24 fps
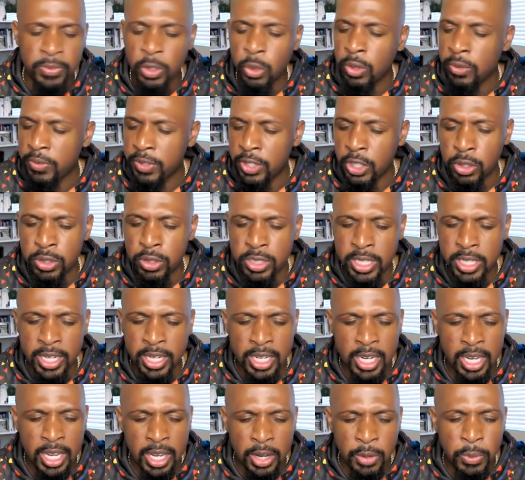Lord, for those
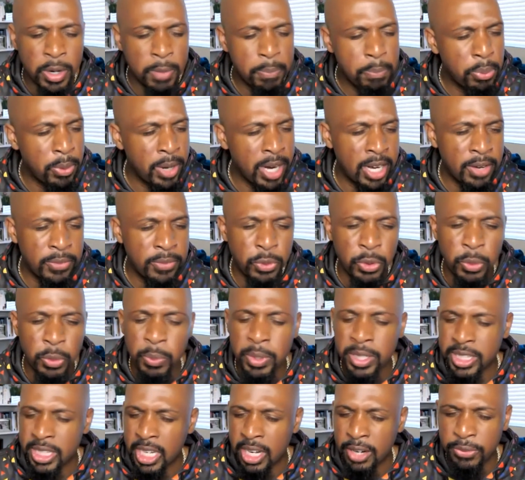that we're praying for,
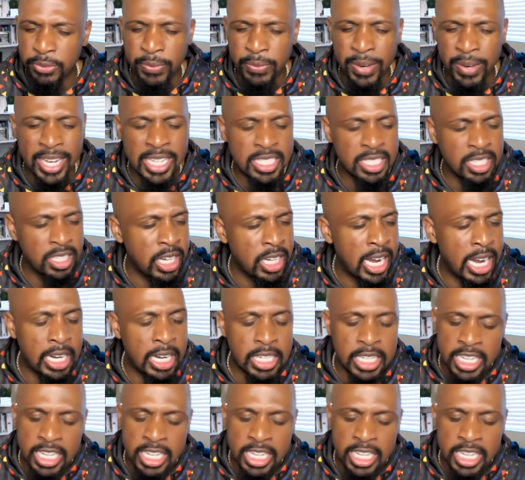what they're facing, God,